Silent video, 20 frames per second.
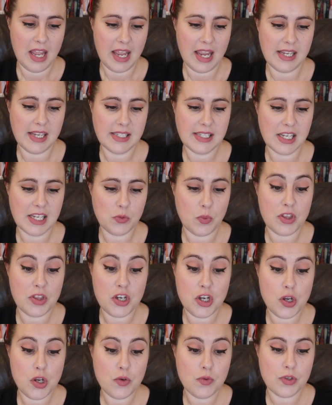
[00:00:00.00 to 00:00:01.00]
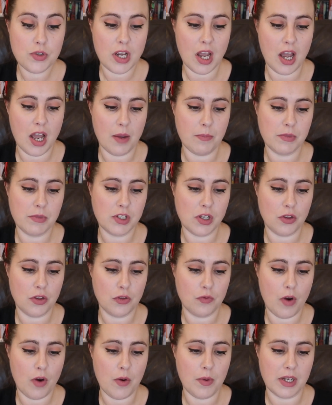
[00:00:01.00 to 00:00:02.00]
It says, with new terms
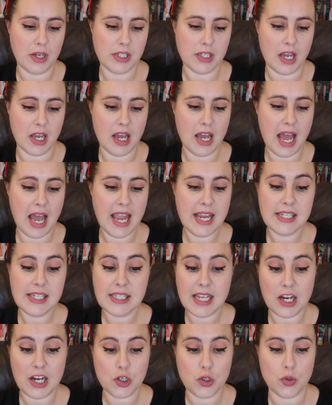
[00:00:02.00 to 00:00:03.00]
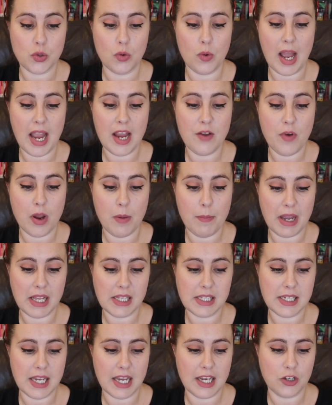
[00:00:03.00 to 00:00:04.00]
thrown at her, asexual,
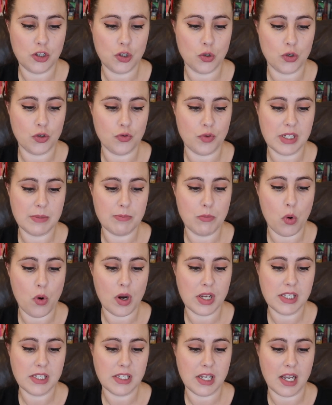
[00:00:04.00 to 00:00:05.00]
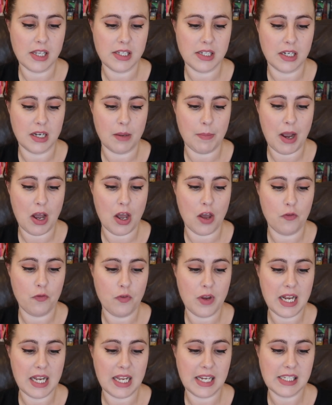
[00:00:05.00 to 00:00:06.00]
aromantic, Georgia is more uncertain about her
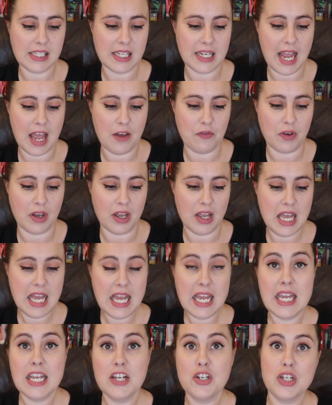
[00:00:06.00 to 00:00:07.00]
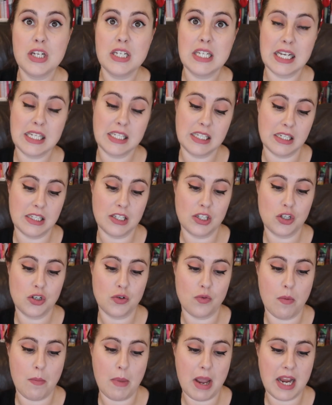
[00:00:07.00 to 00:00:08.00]
feelings than ever. Is she destined
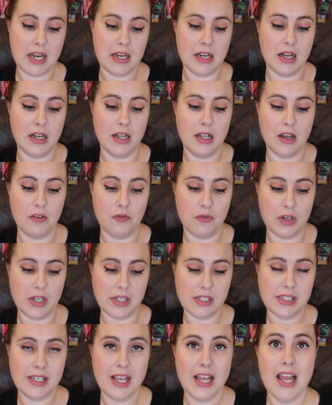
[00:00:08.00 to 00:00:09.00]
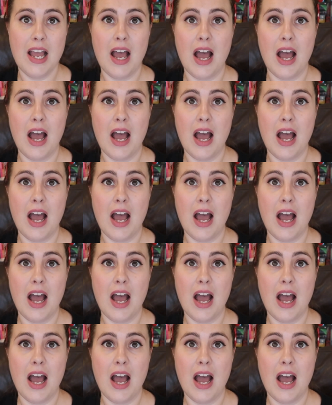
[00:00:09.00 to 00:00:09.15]
to remain loveless?